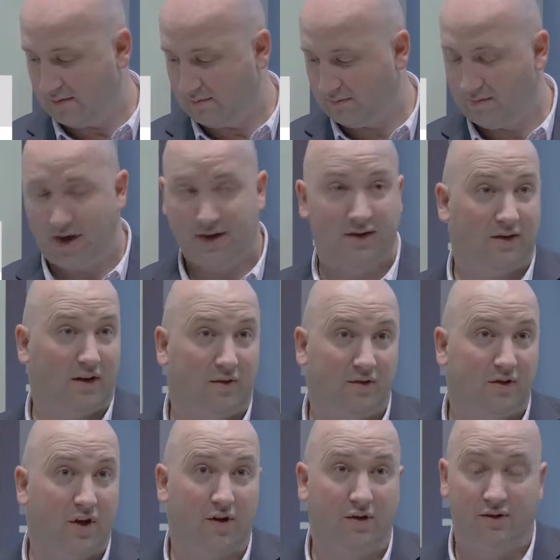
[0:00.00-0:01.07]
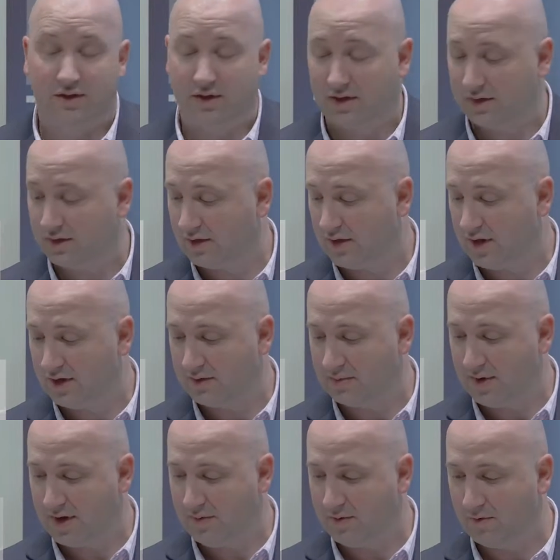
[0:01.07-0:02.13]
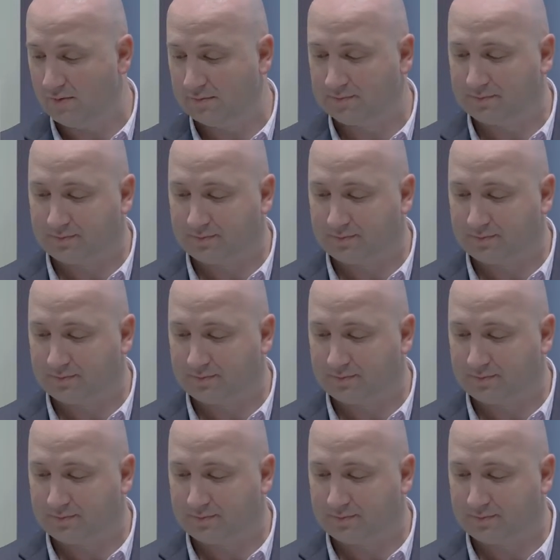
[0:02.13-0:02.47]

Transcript: make yourselves known to those people.